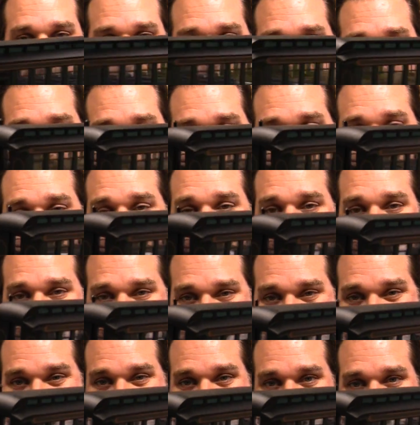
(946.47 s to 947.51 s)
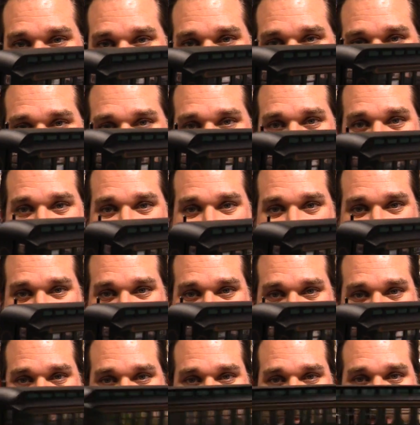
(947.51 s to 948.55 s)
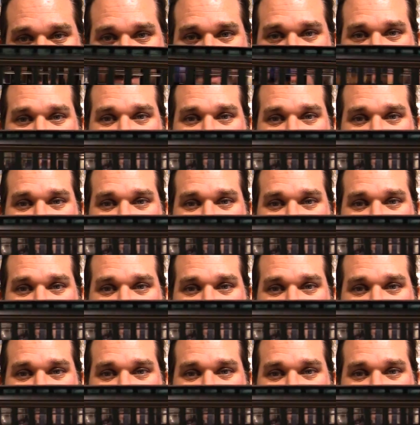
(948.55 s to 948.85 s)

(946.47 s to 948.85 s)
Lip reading: But I wanted to add a little variety to the train,